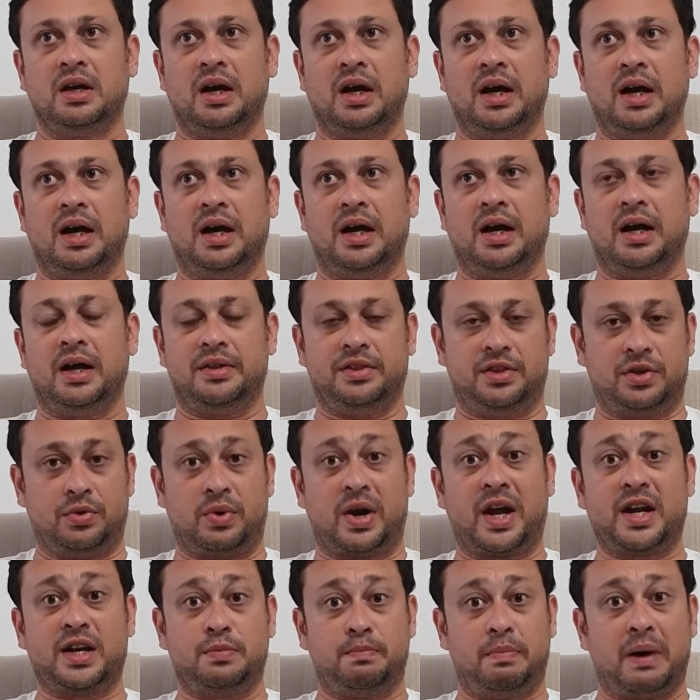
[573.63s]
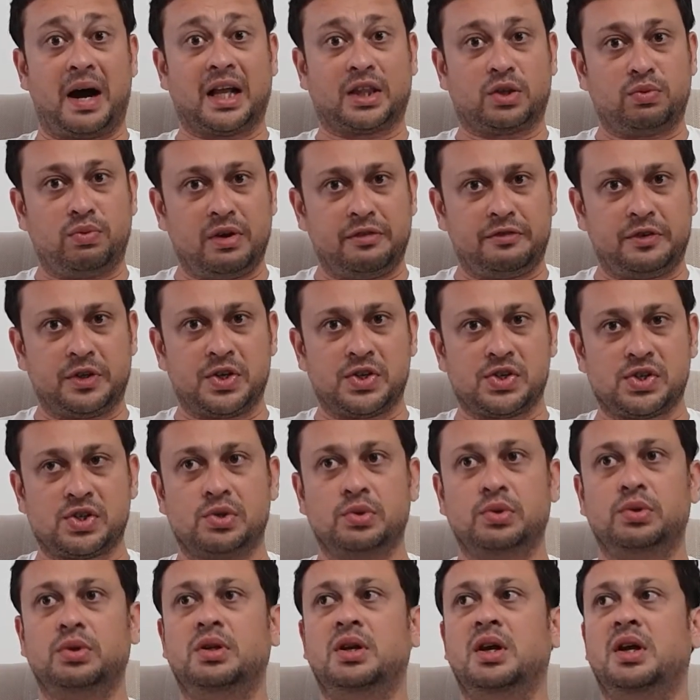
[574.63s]
the right pathway for the
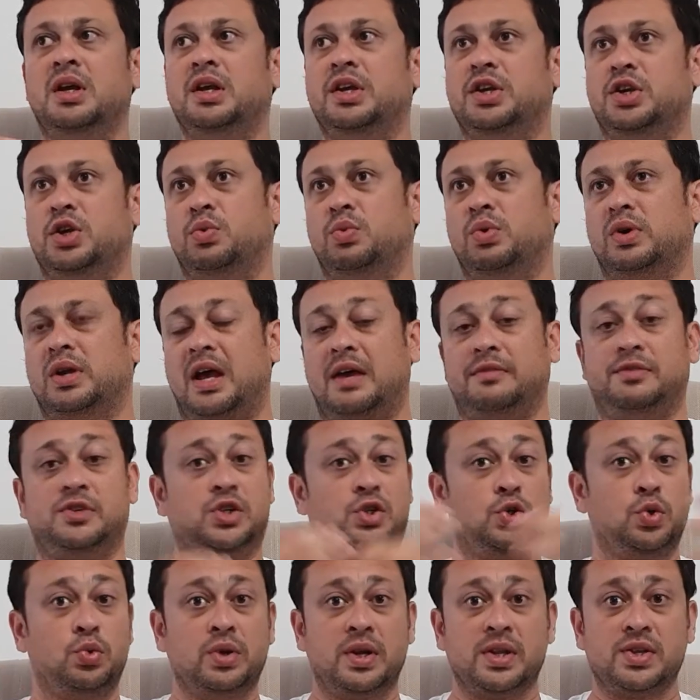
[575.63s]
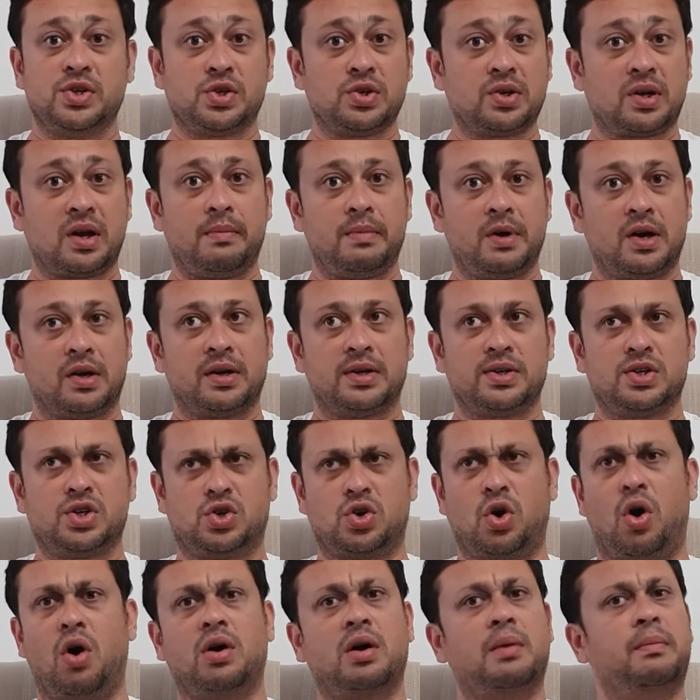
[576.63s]
school. You would have students who come out and
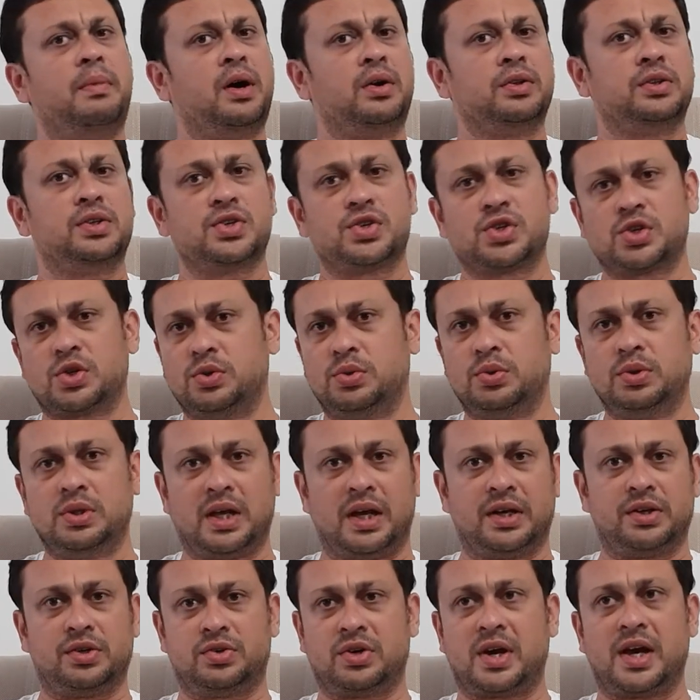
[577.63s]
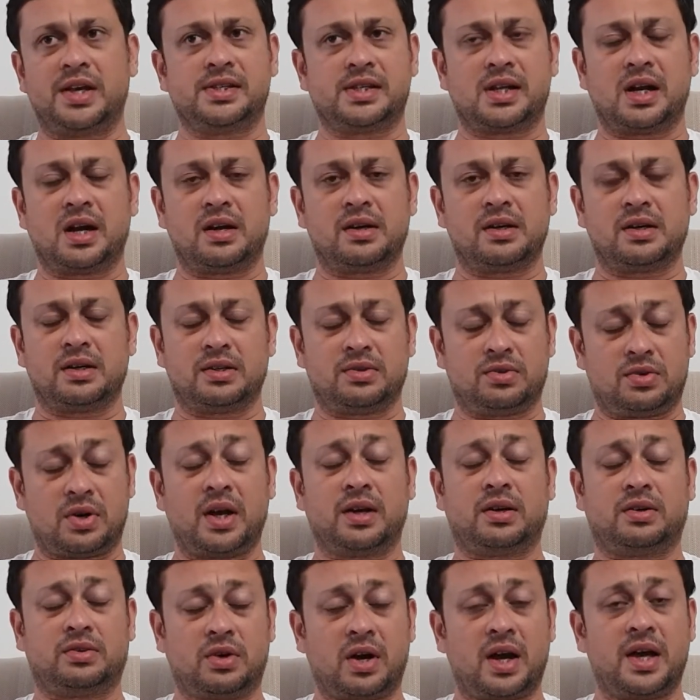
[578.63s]
talk about the school and tries
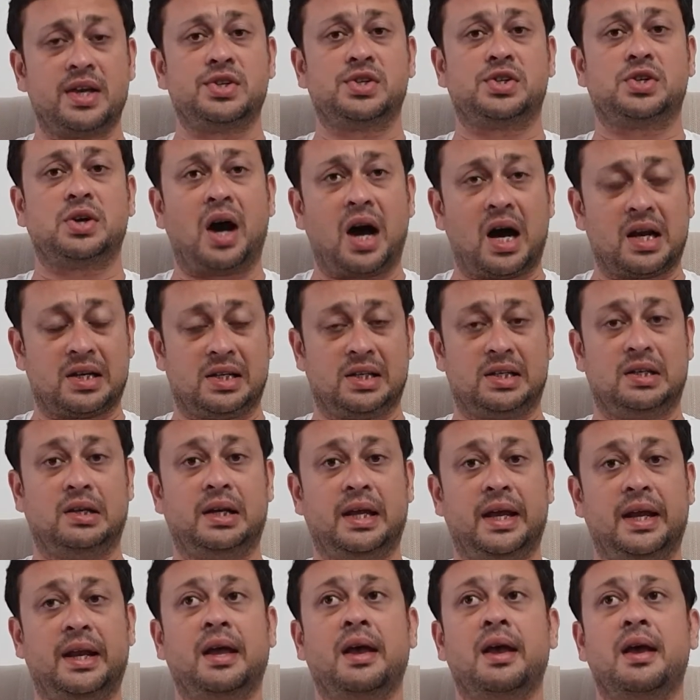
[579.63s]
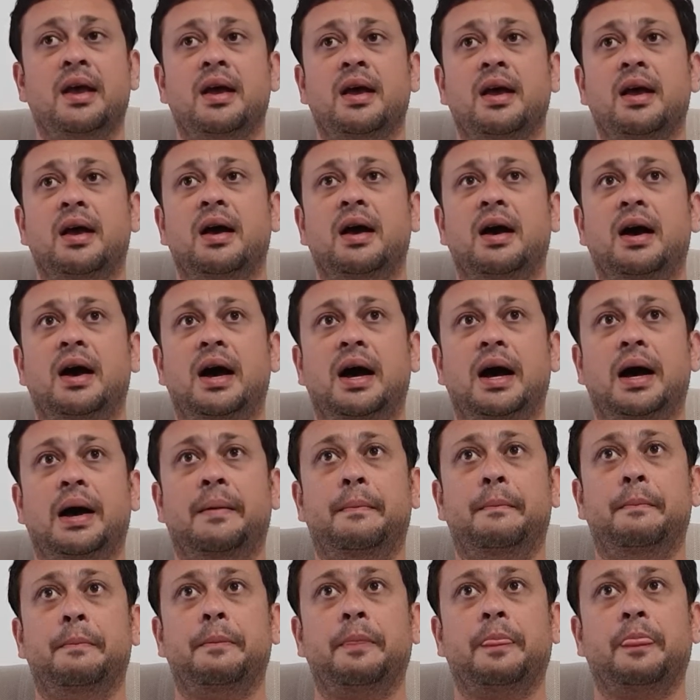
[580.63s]
to articulate
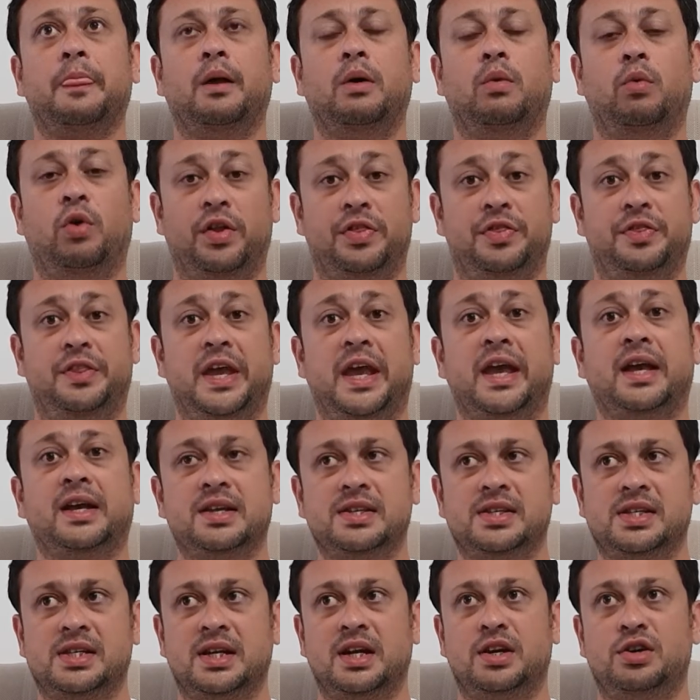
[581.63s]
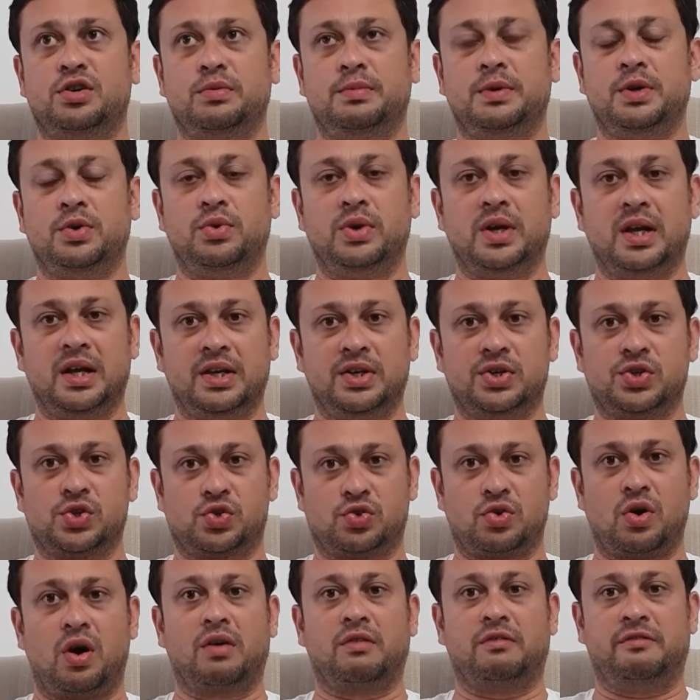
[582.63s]
what they consider to be really
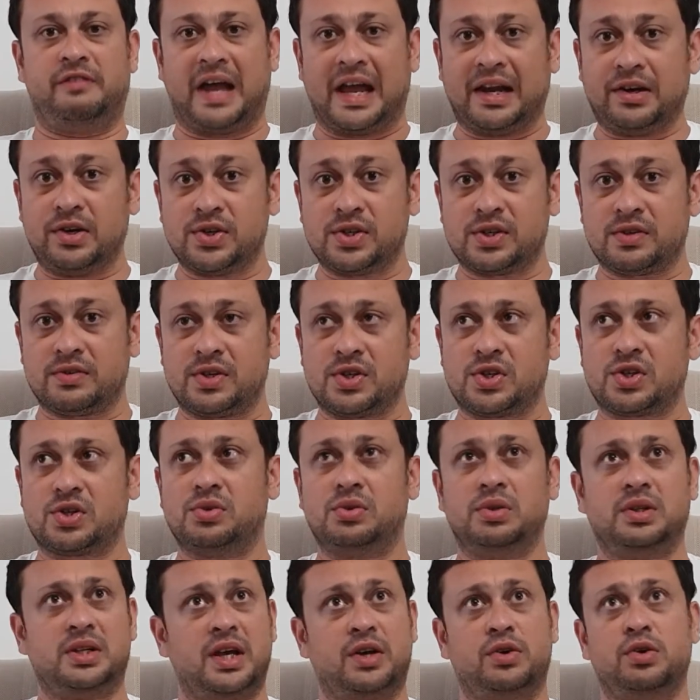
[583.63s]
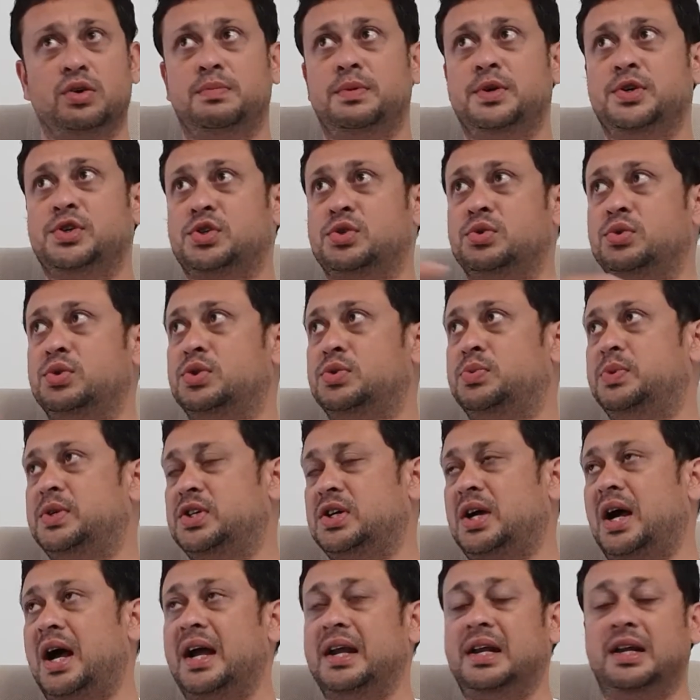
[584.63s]
strong values of the school. There could be schools which
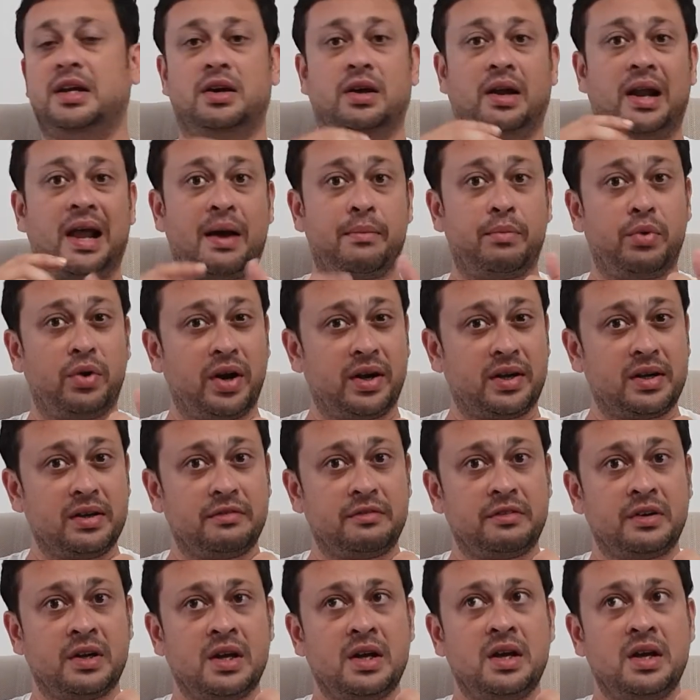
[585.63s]
are highly collaborative.